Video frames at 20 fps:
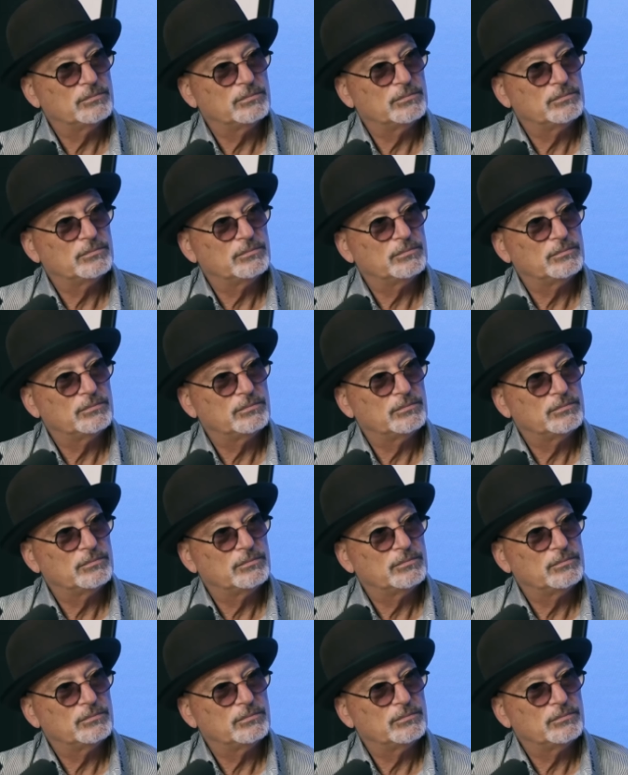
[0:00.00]
those played a
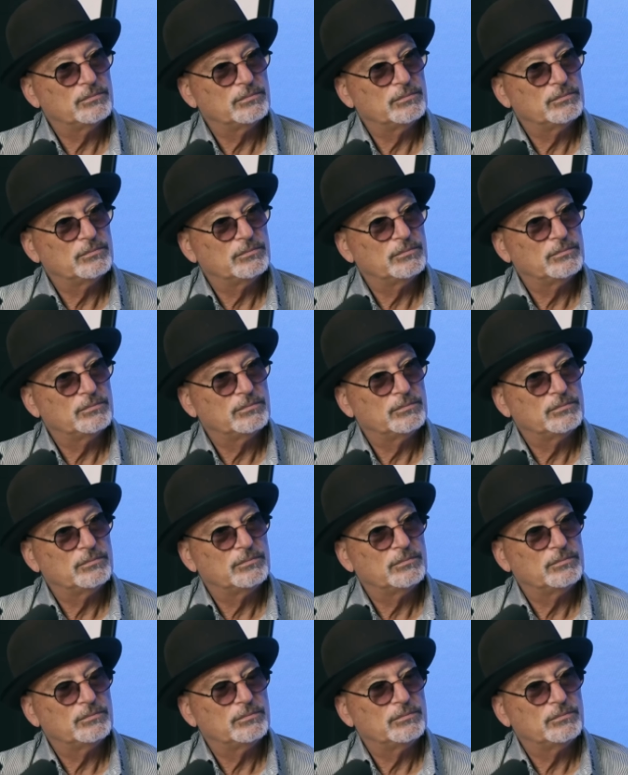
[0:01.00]
role in
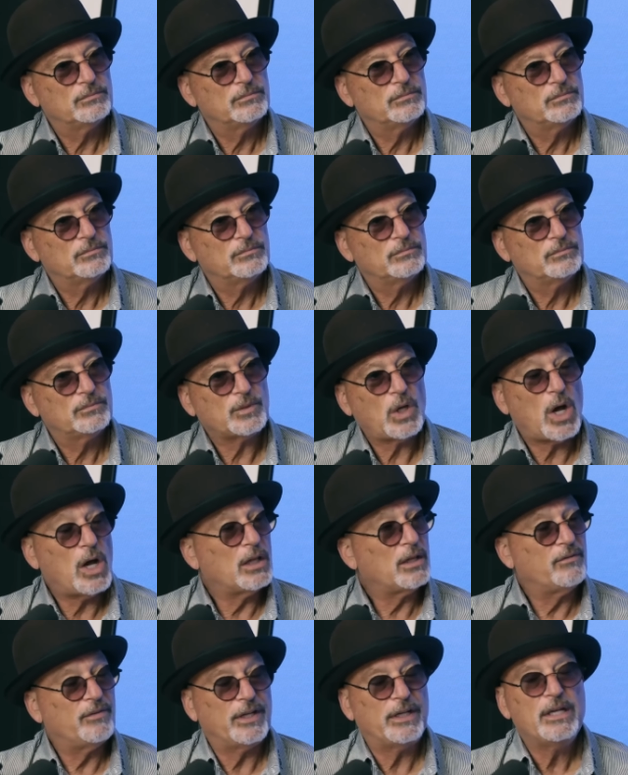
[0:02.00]
your O C D as well?
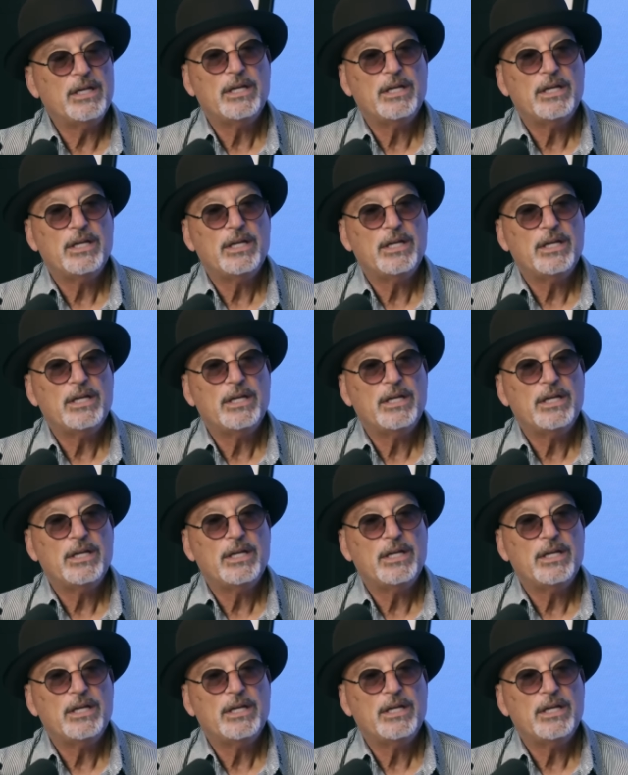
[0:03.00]
All of it.